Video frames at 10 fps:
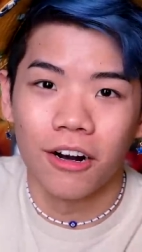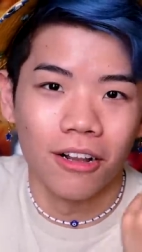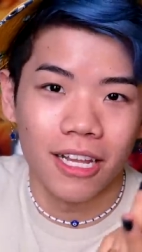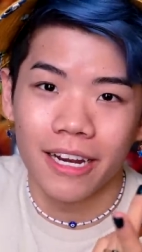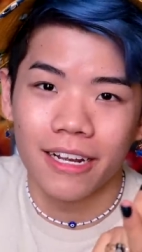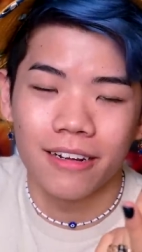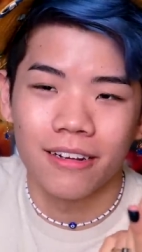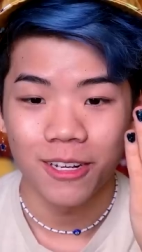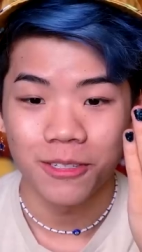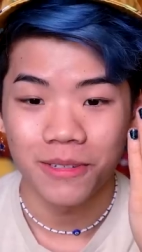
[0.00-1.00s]
all lighting.
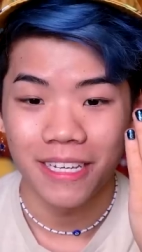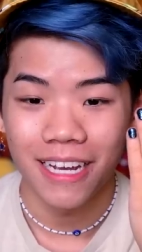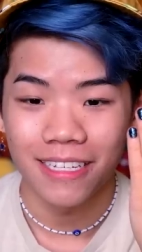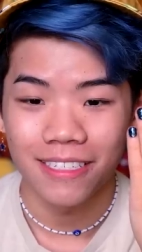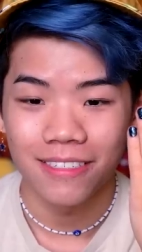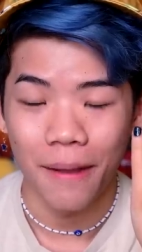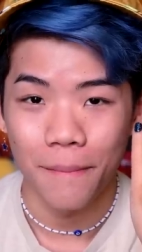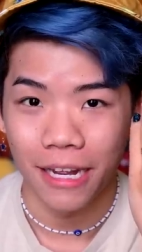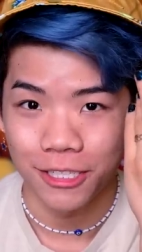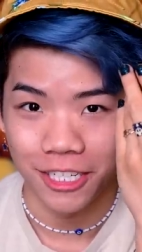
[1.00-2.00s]
Also, yes, I'm
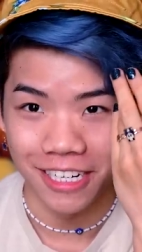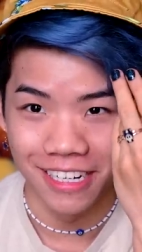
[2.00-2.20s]
matching